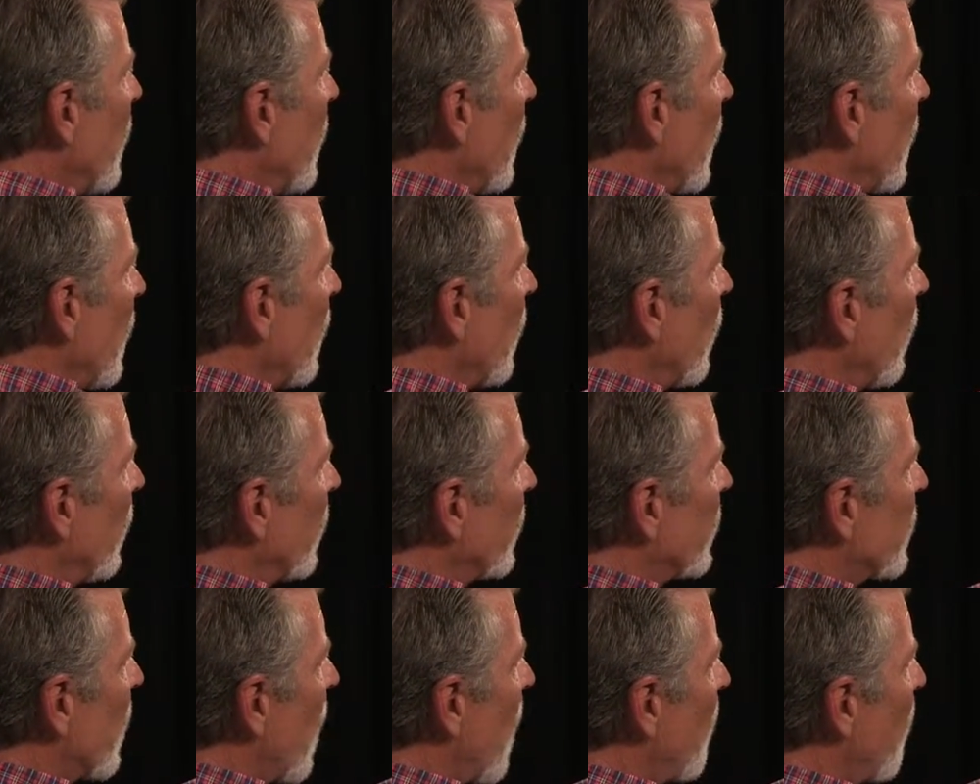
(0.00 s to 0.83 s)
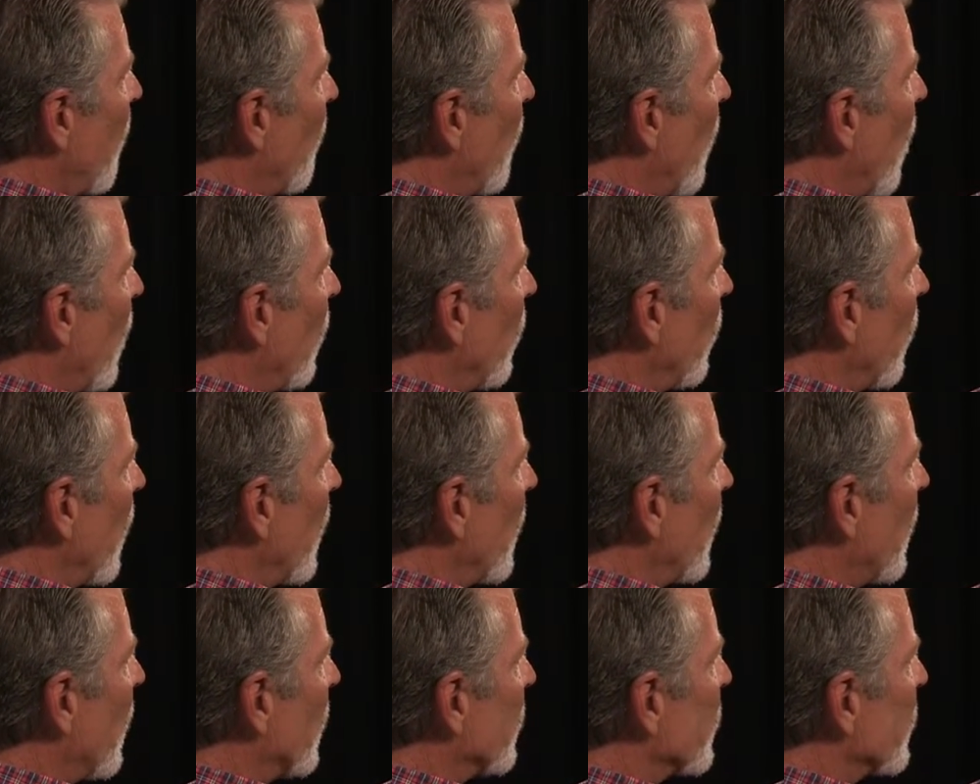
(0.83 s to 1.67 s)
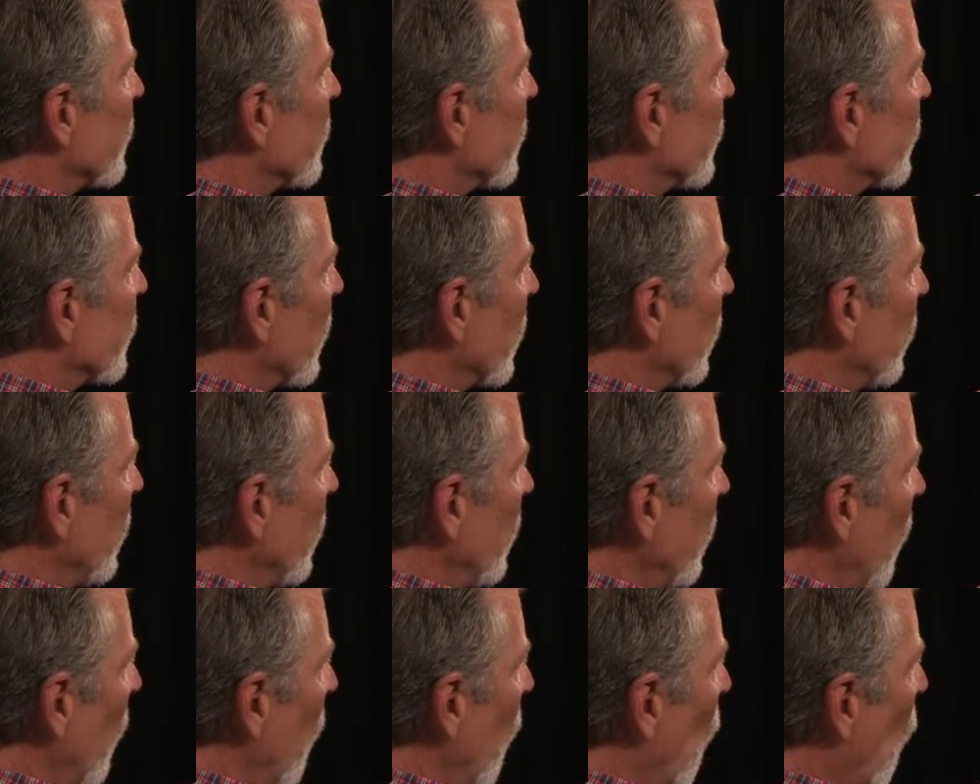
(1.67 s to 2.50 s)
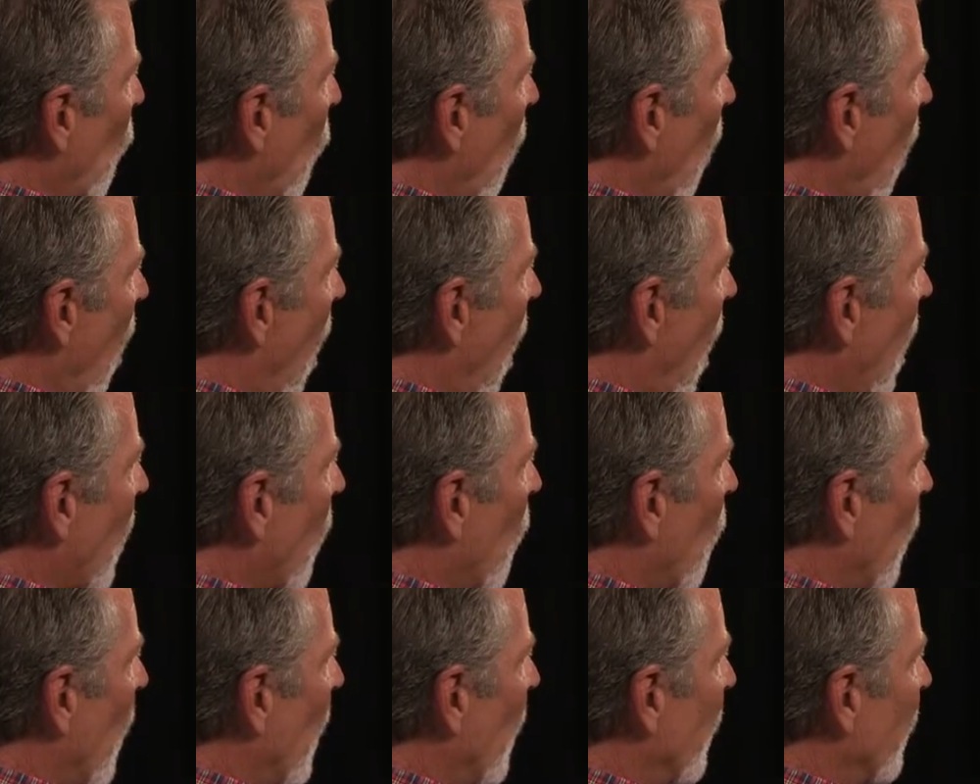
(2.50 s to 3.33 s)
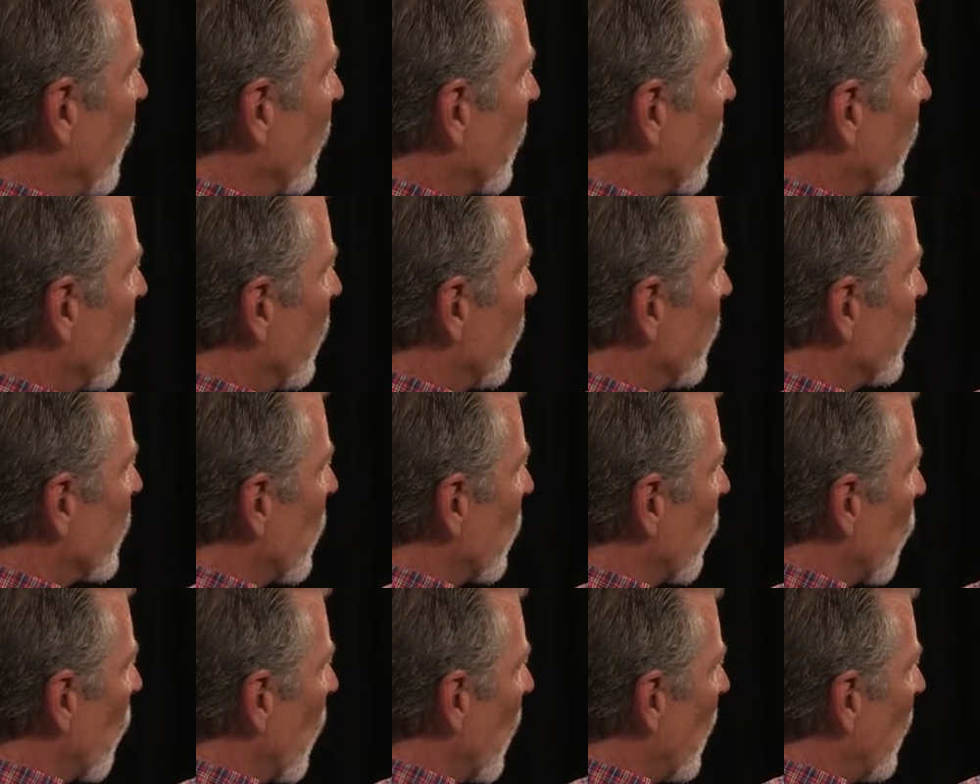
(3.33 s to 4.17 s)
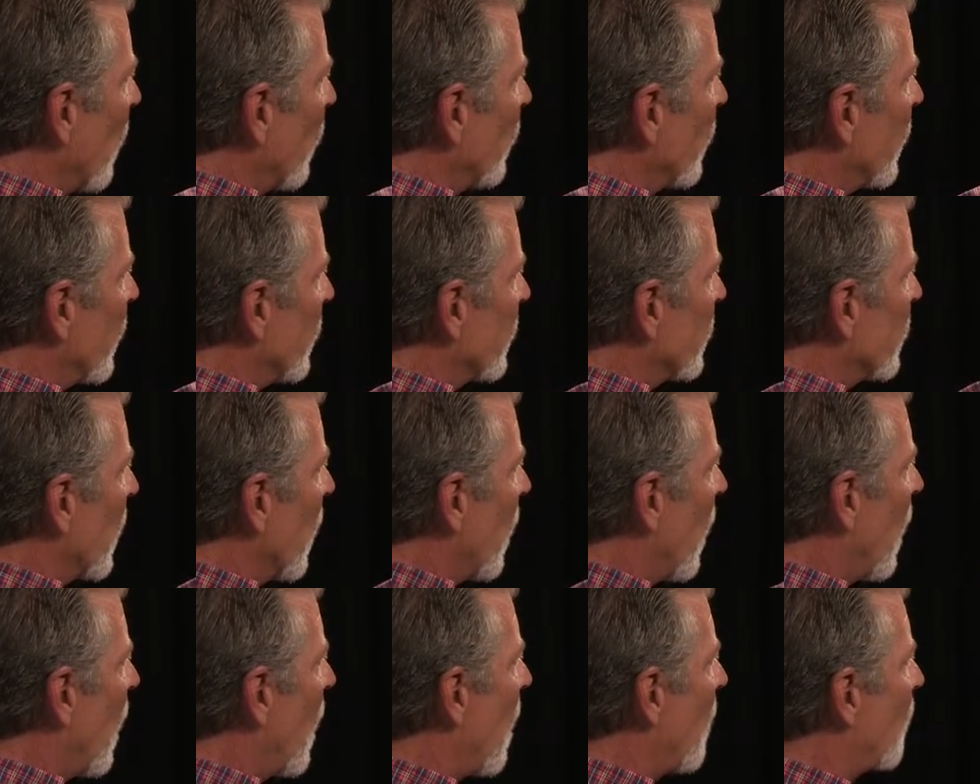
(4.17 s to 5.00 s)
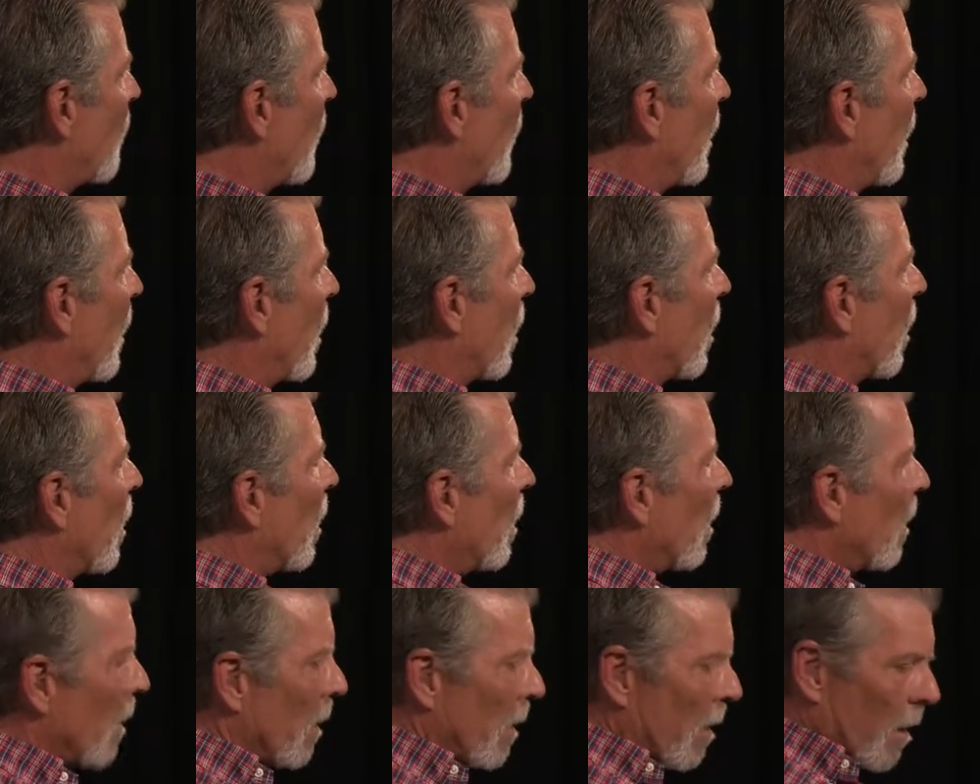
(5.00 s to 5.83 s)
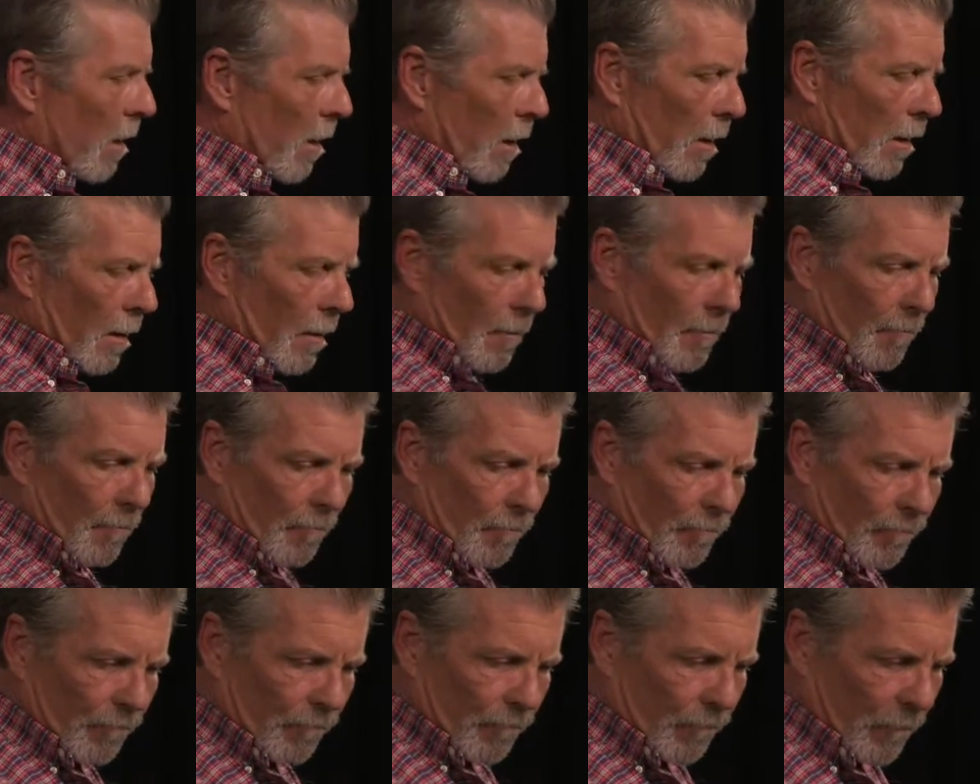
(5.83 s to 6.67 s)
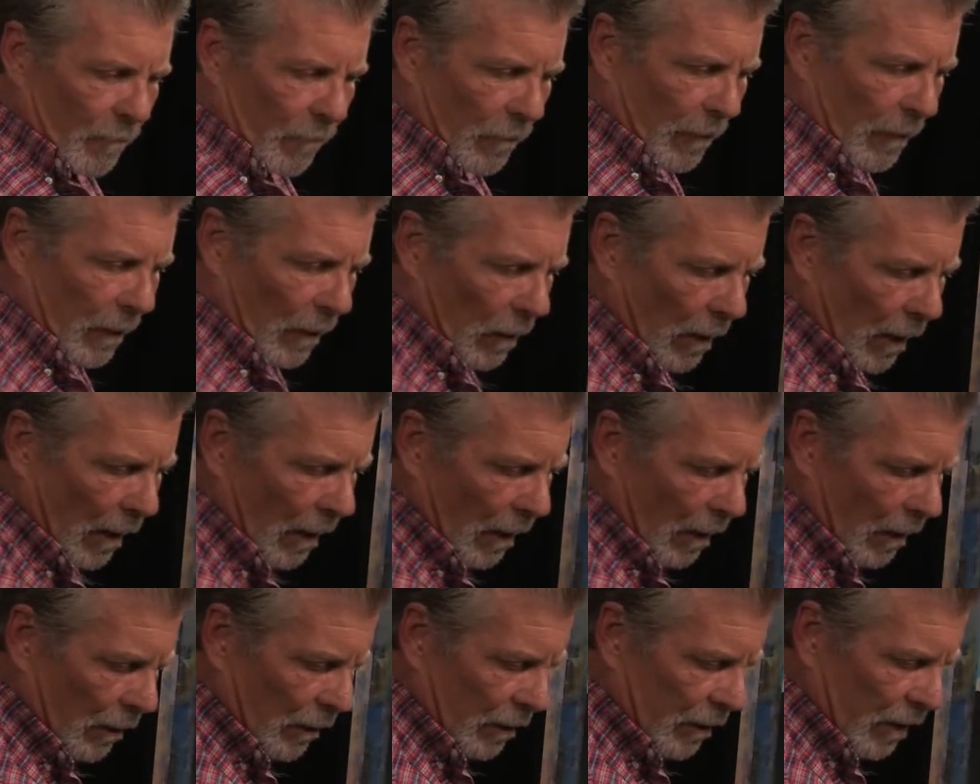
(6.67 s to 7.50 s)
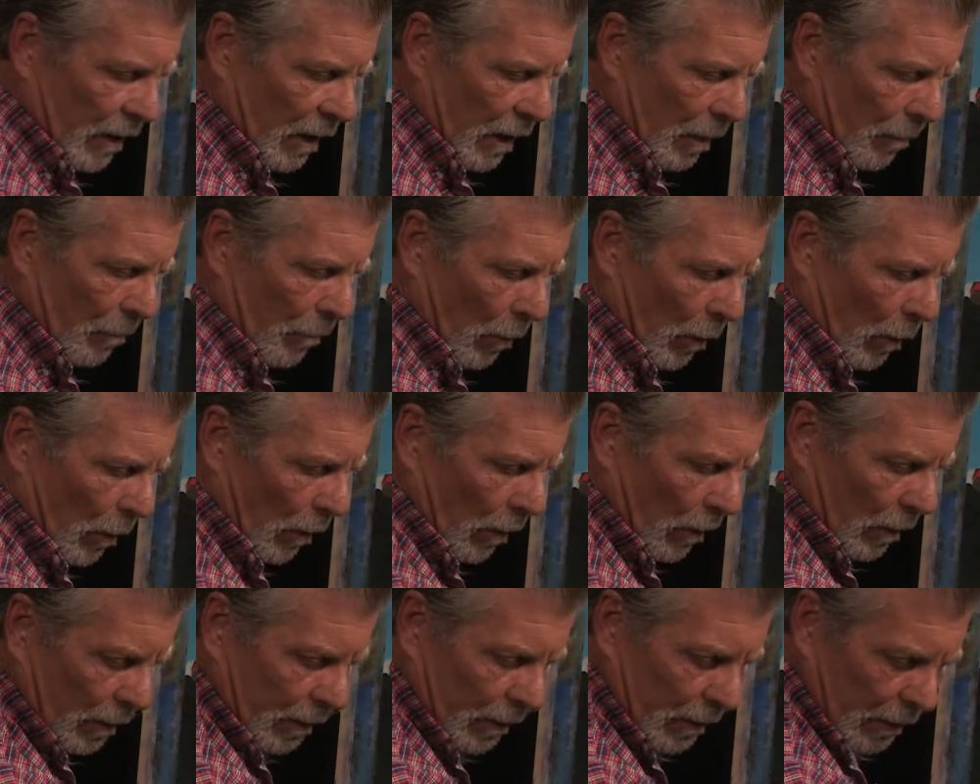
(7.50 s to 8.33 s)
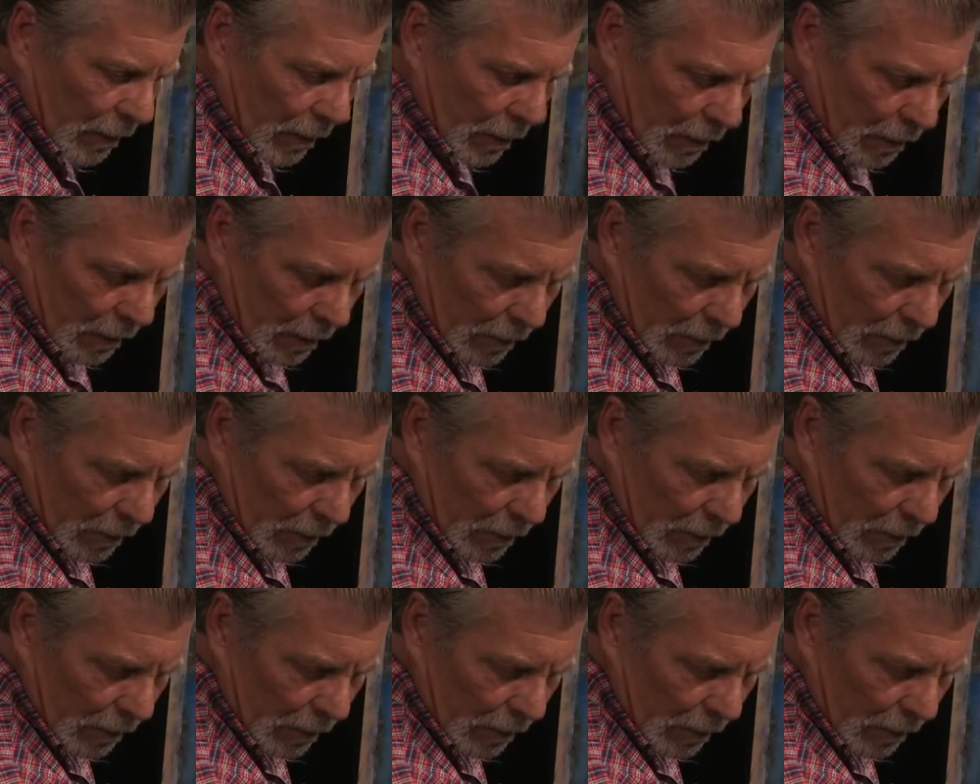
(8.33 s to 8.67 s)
And on the top of all lighthouses, there's a little walkway that goes around the top there, for the lighthouse keeper to